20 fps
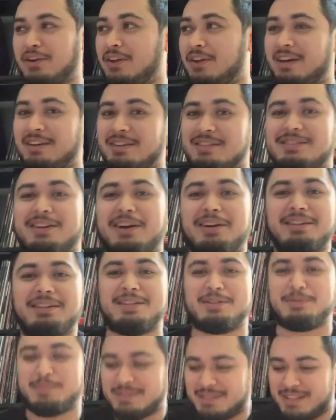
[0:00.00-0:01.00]
to start this
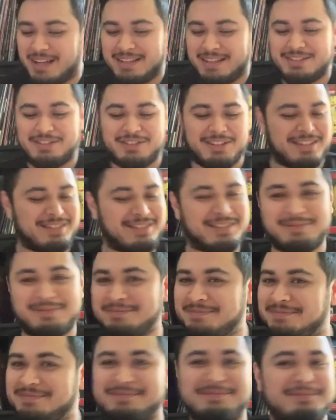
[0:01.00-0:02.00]
besides just
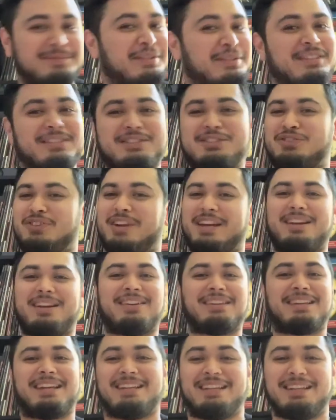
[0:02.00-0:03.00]
straight on
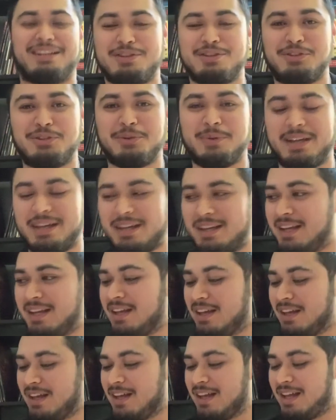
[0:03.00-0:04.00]
getting into it.
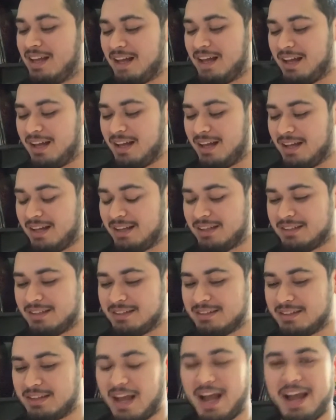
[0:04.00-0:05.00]
I
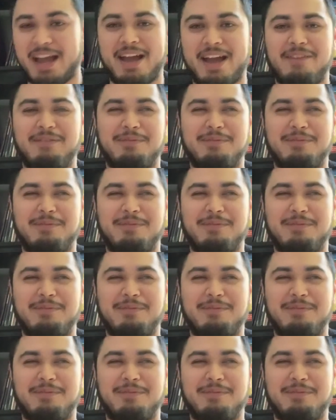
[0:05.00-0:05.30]
have